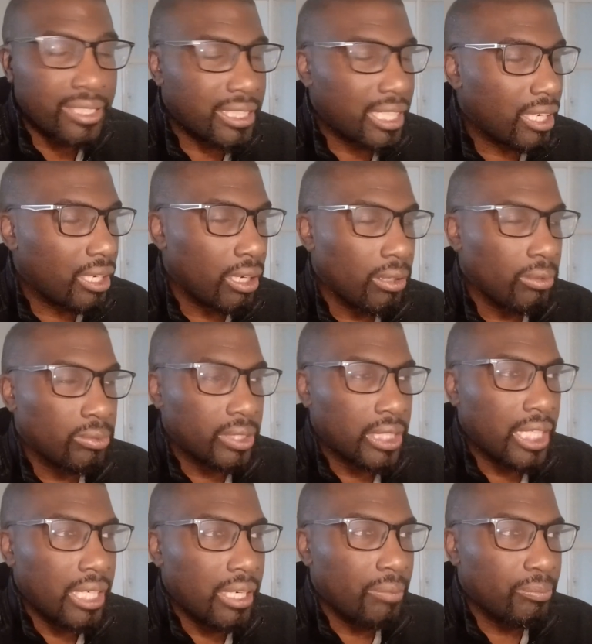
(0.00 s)
That, oh
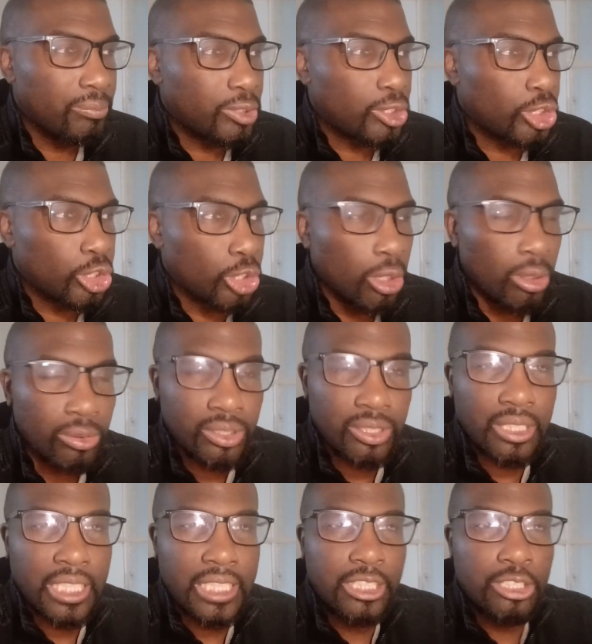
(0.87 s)
yeah, I'm shocked
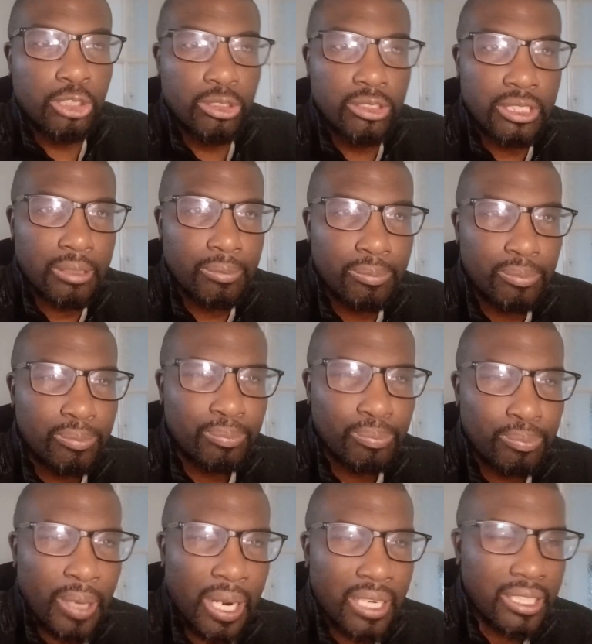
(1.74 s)
that he's
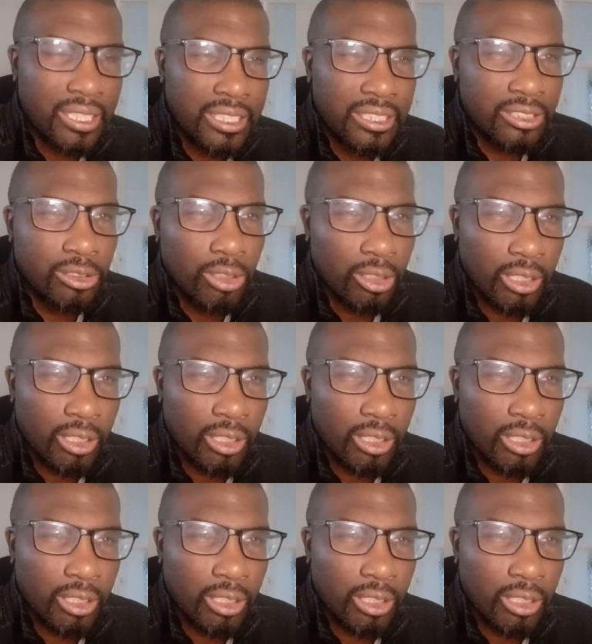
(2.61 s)
not